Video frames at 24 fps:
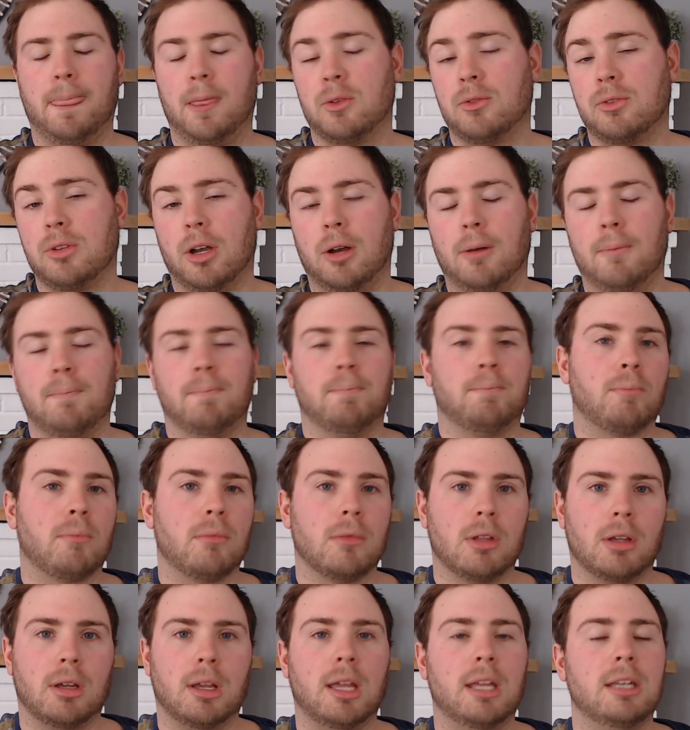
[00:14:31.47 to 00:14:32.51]
So,
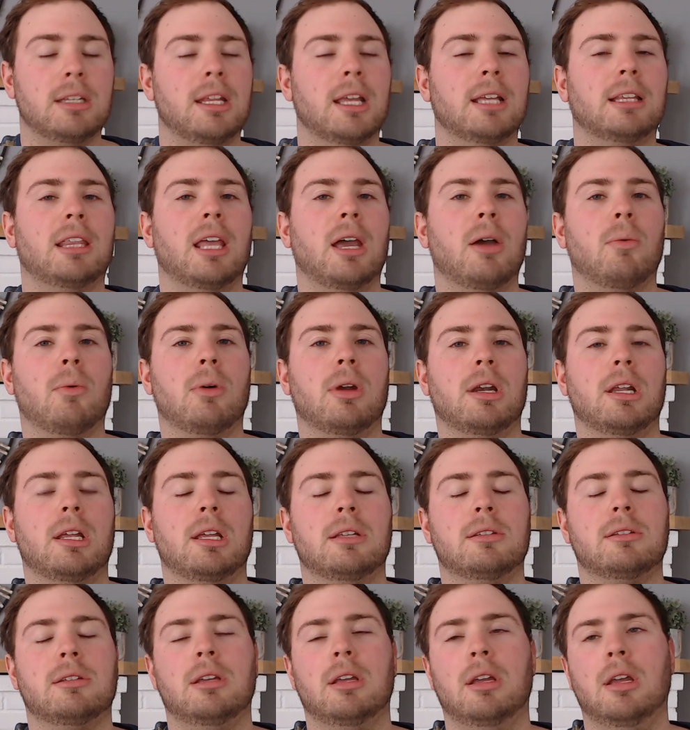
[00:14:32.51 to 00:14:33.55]
again, take that what it
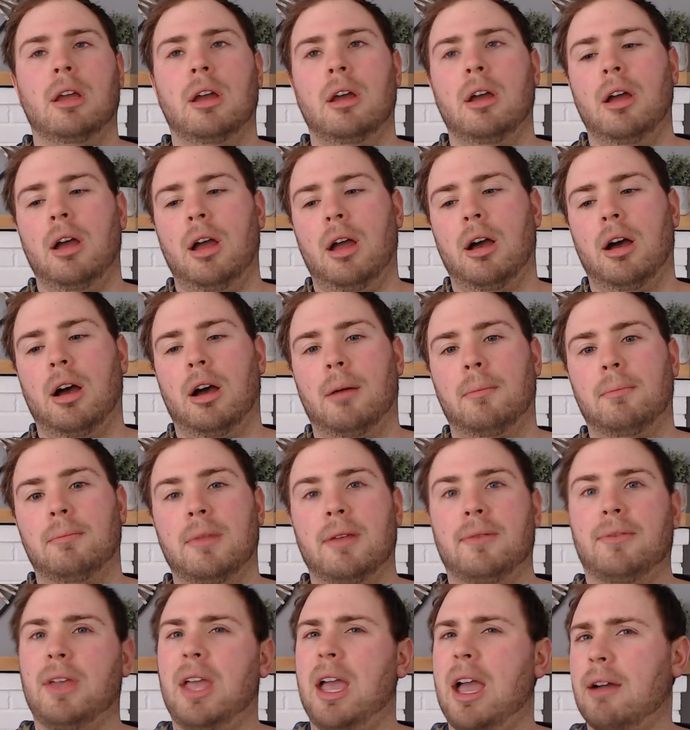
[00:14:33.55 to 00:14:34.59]
is.
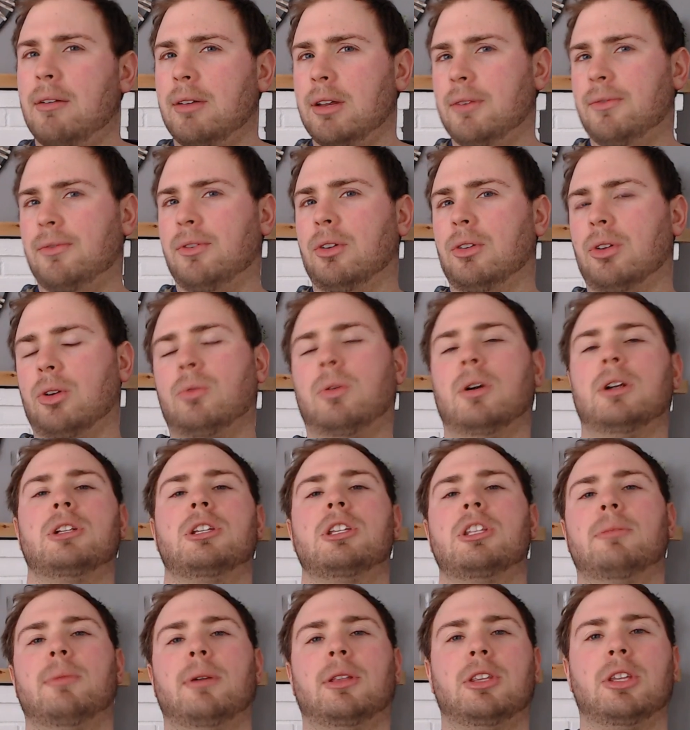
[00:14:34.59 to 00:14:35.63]
If you have any further
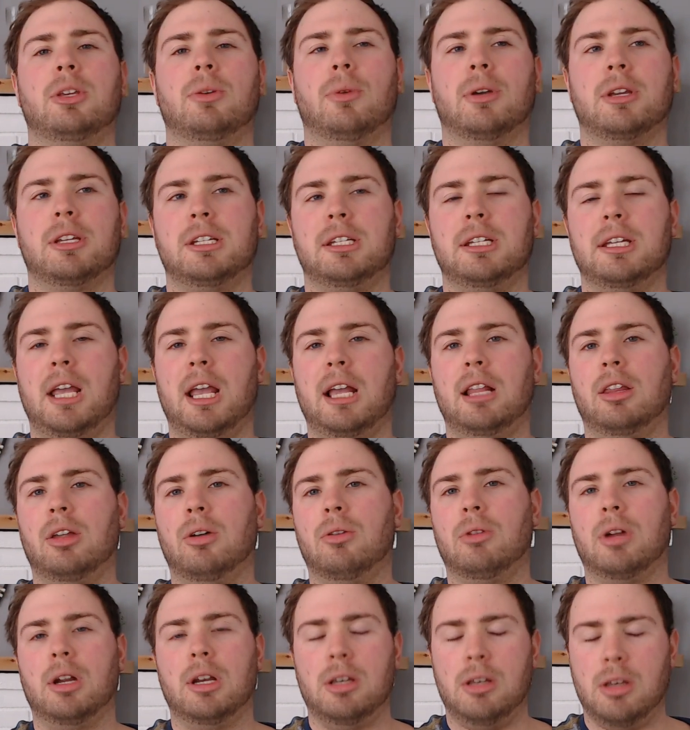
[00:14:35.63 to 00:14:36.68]
questions about the USDA
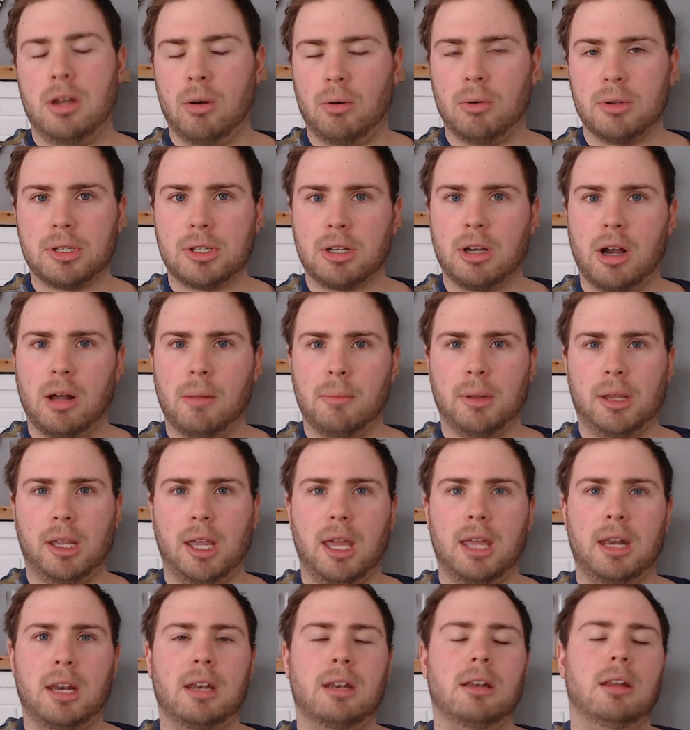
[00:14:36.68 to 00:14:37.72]
loan, I know it's
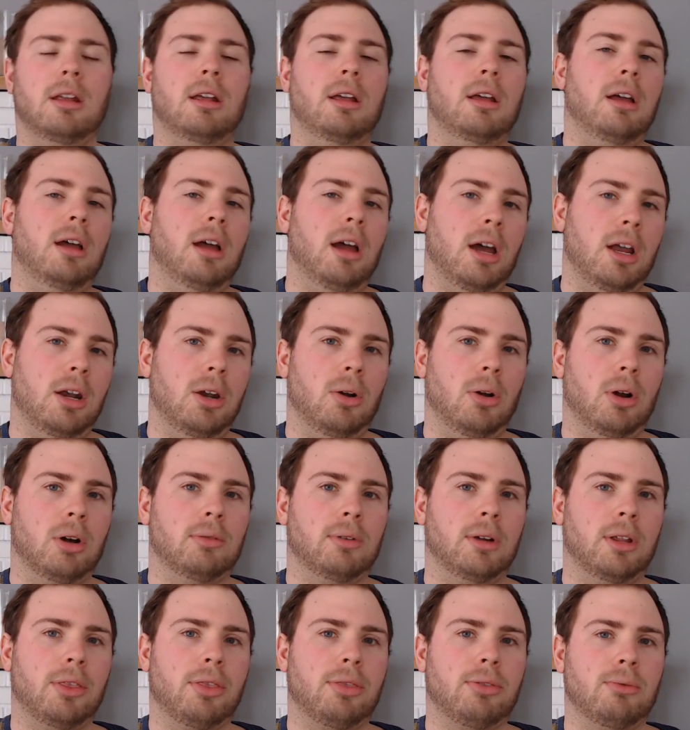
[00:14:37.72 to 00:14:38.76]
complicated. I know I
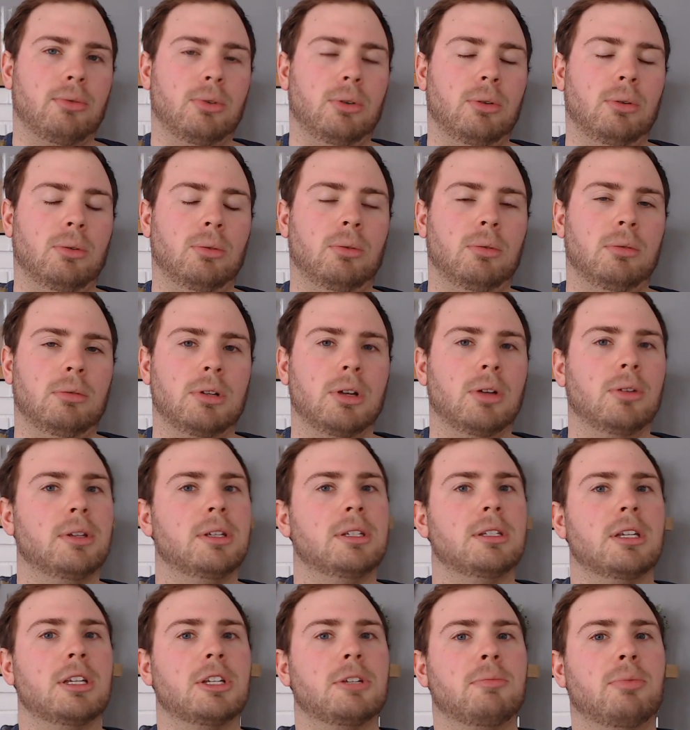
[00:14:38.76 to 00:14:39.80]
run through
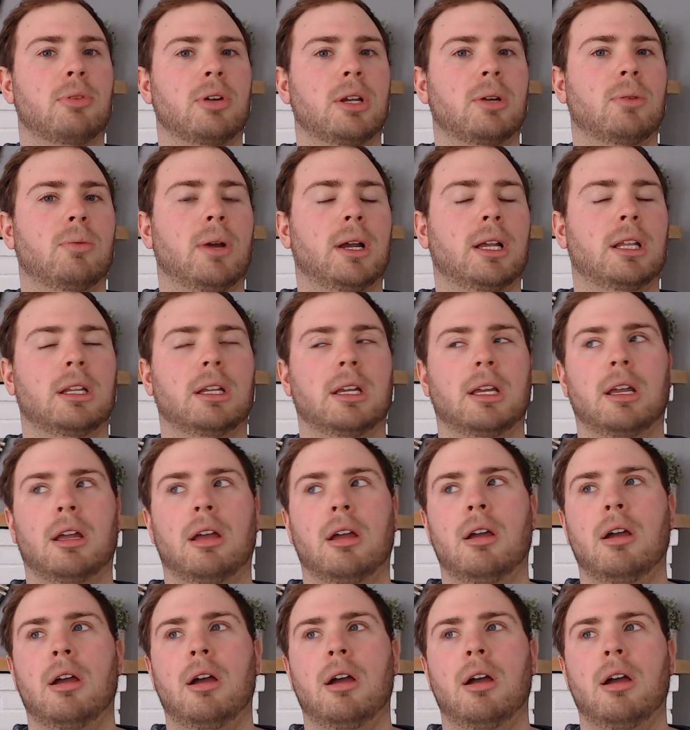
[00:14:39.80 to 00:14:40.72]
these things pretty quickly.